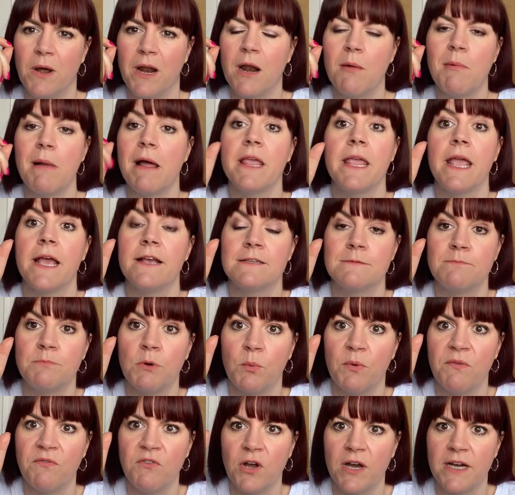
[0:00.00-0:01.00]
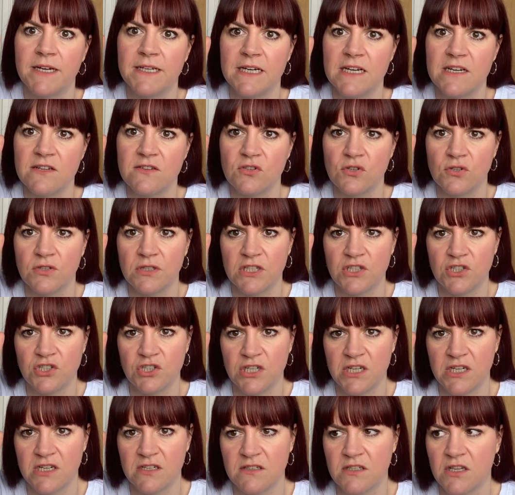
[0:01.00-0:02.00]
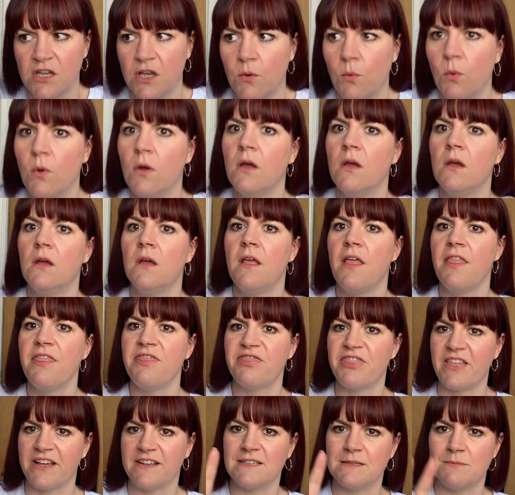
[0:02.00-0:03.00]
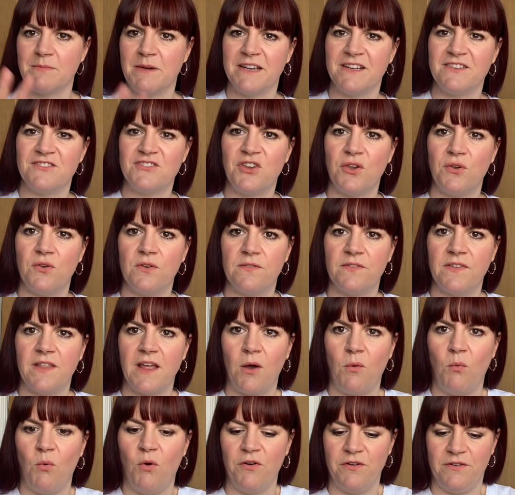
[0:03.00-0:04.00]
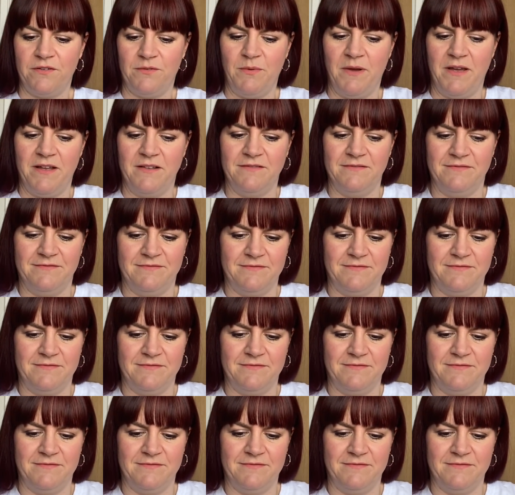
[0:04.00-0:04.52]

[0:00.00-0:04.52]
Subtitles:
I'm like, yes, but we've not had any sun this year, so that's my excuse for that one as well.